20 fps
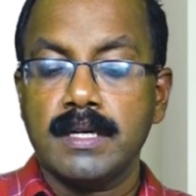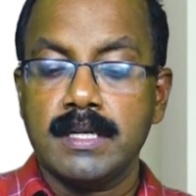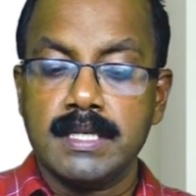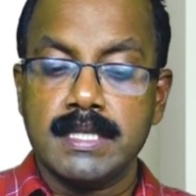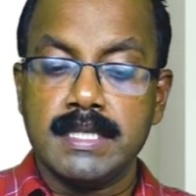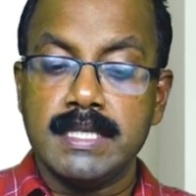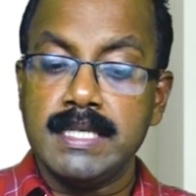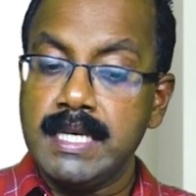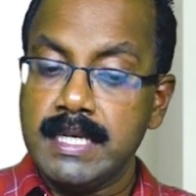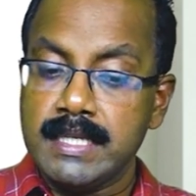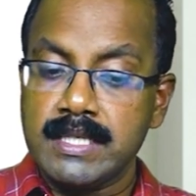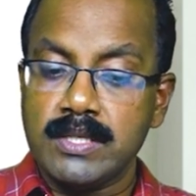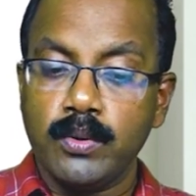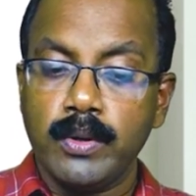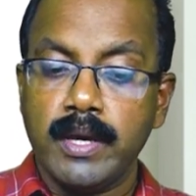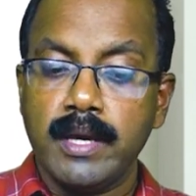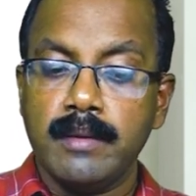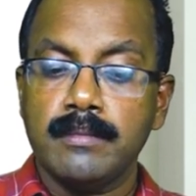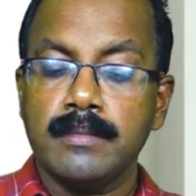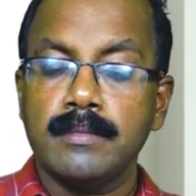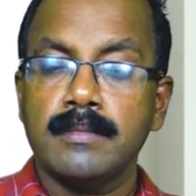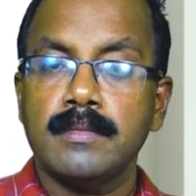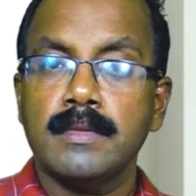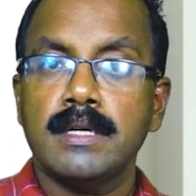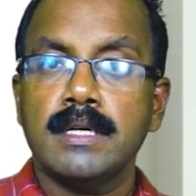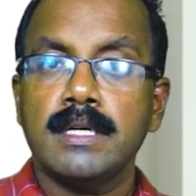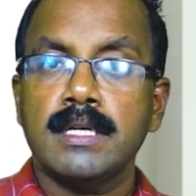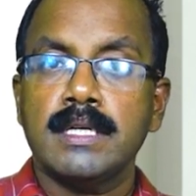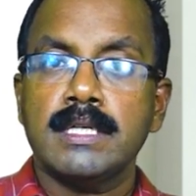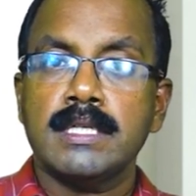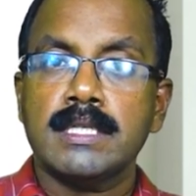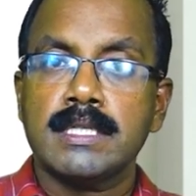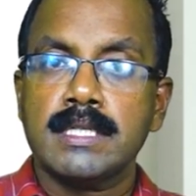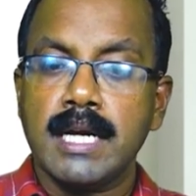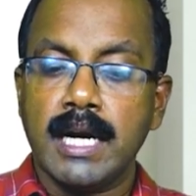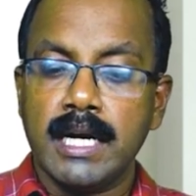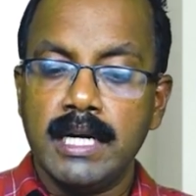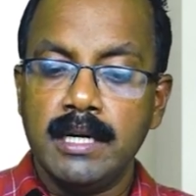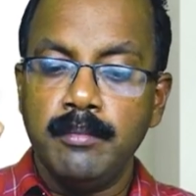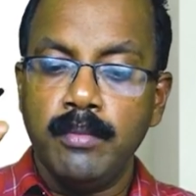CSOM,
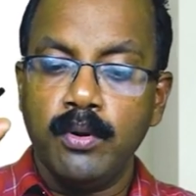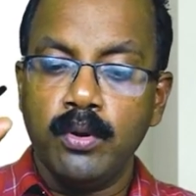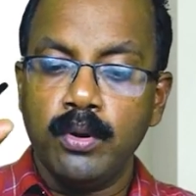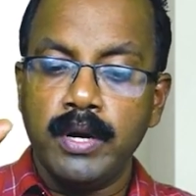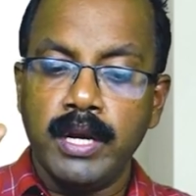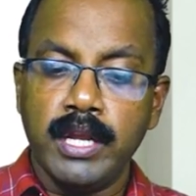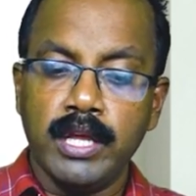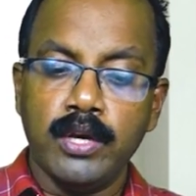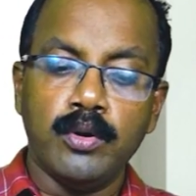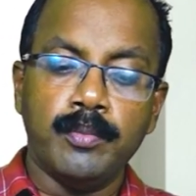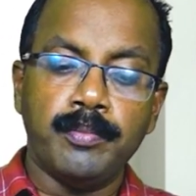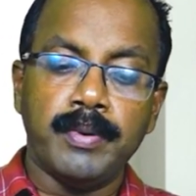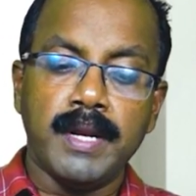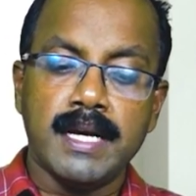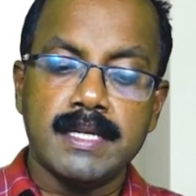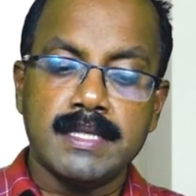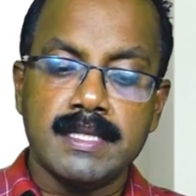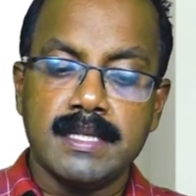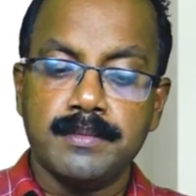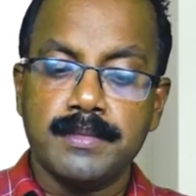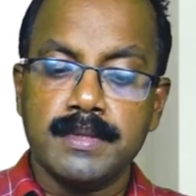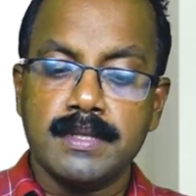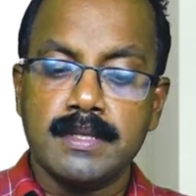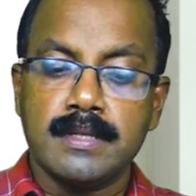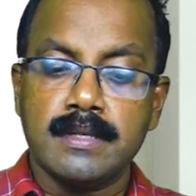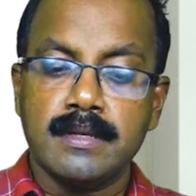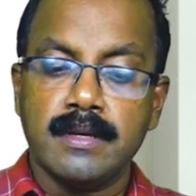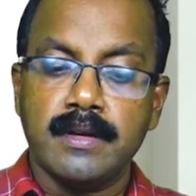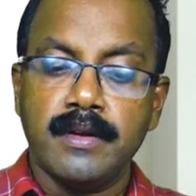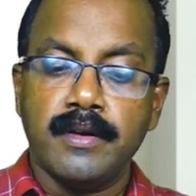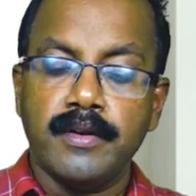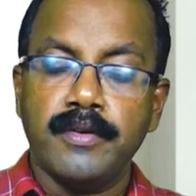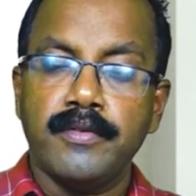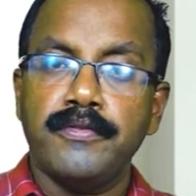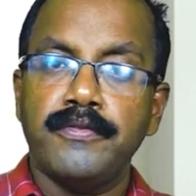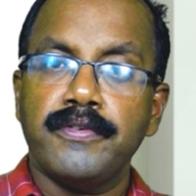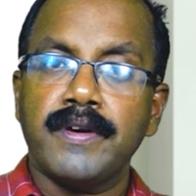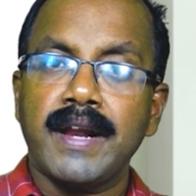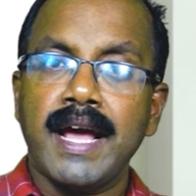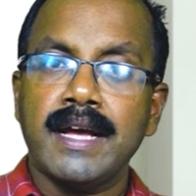skull bone neoplasms,
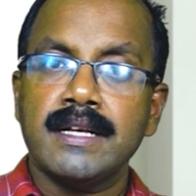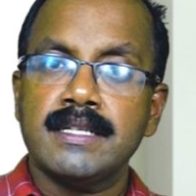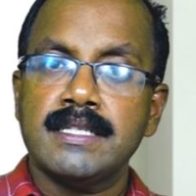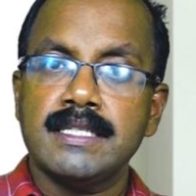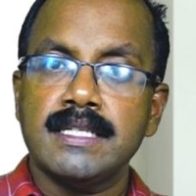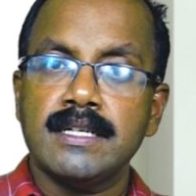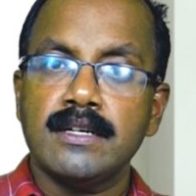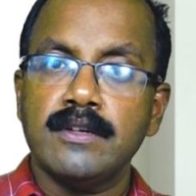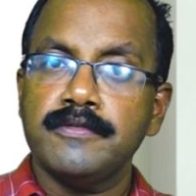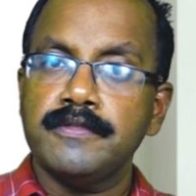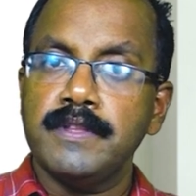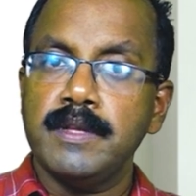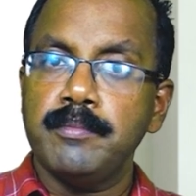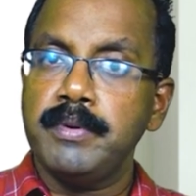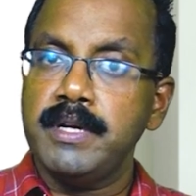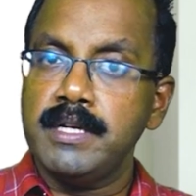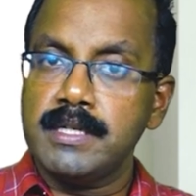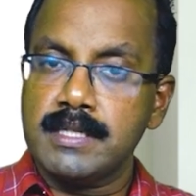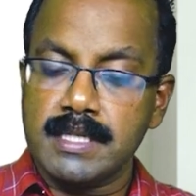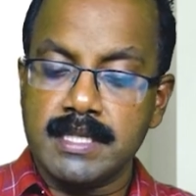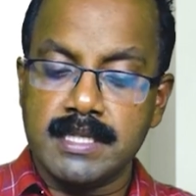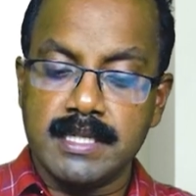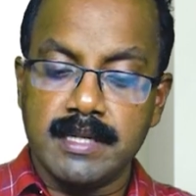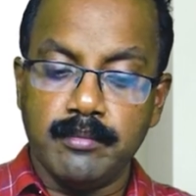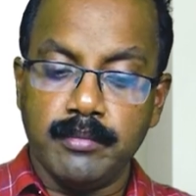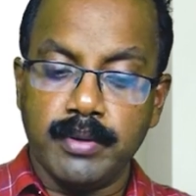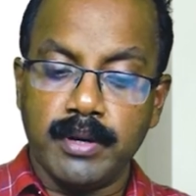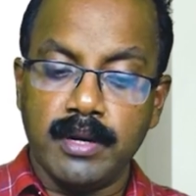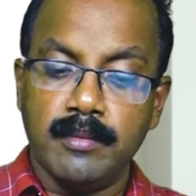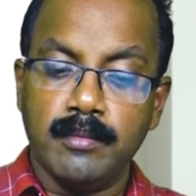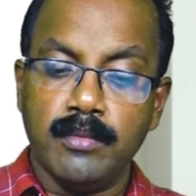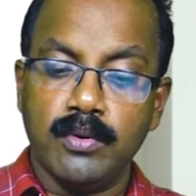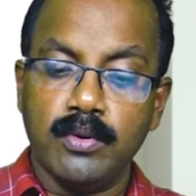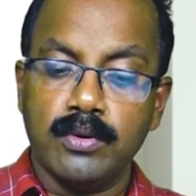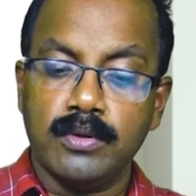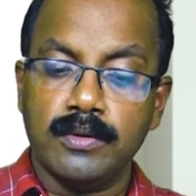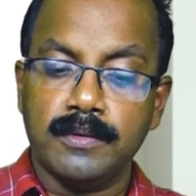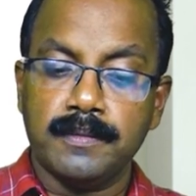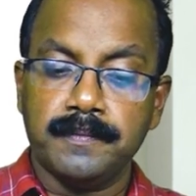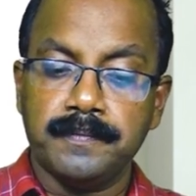fracture of the petrous temporal
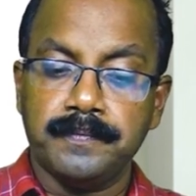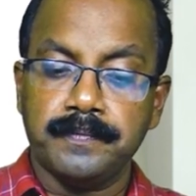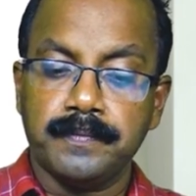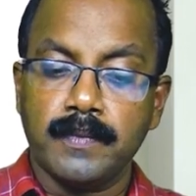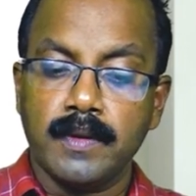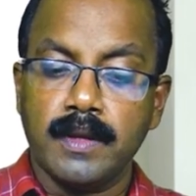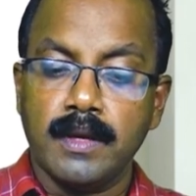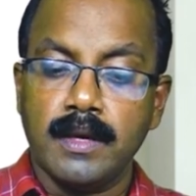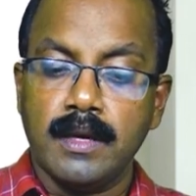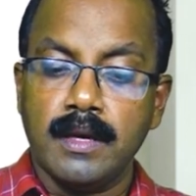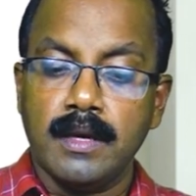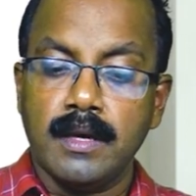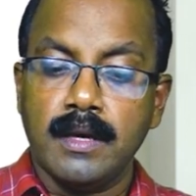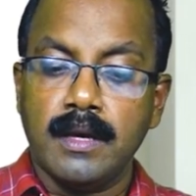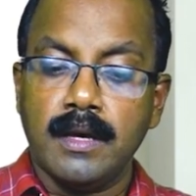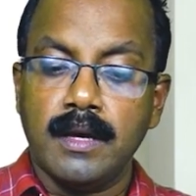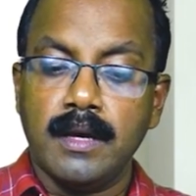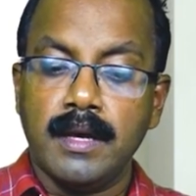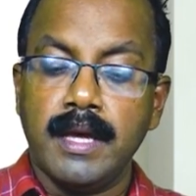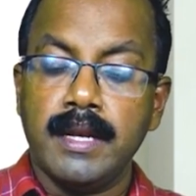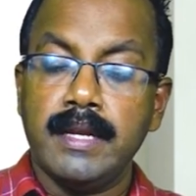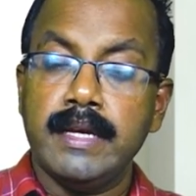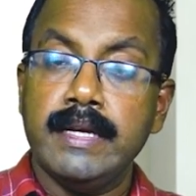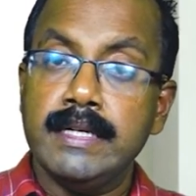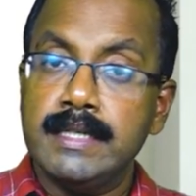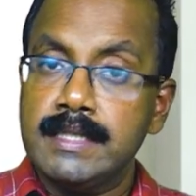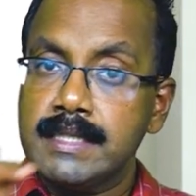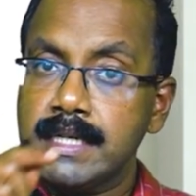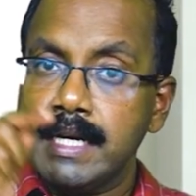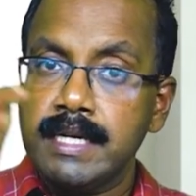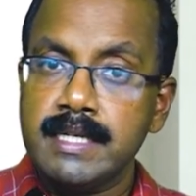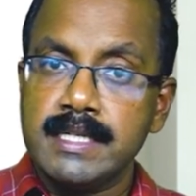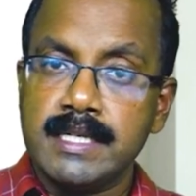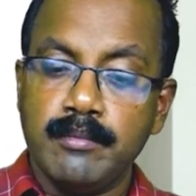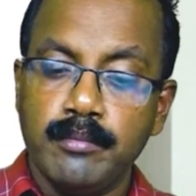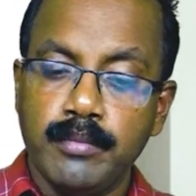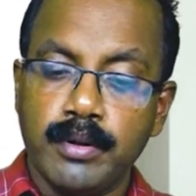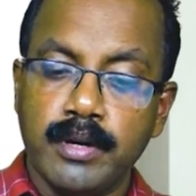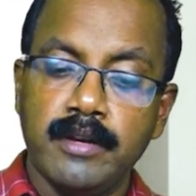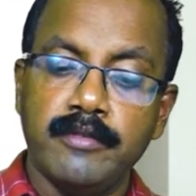bone, an
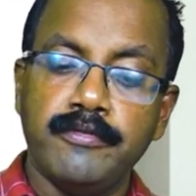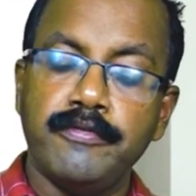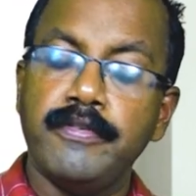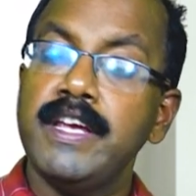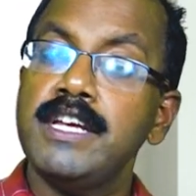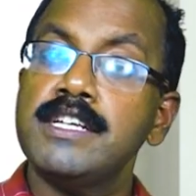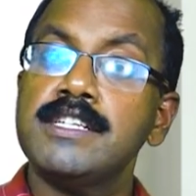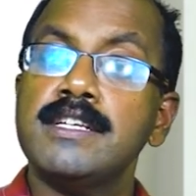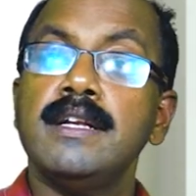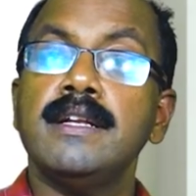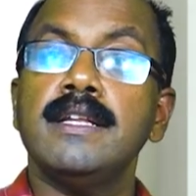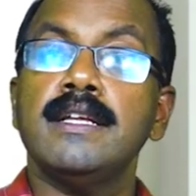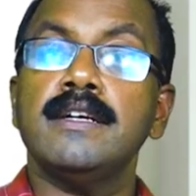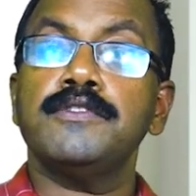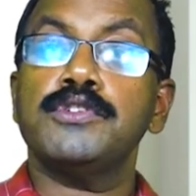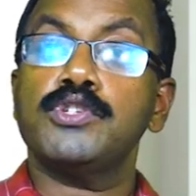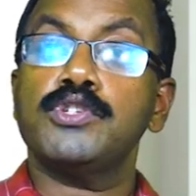intratemporal facial nerve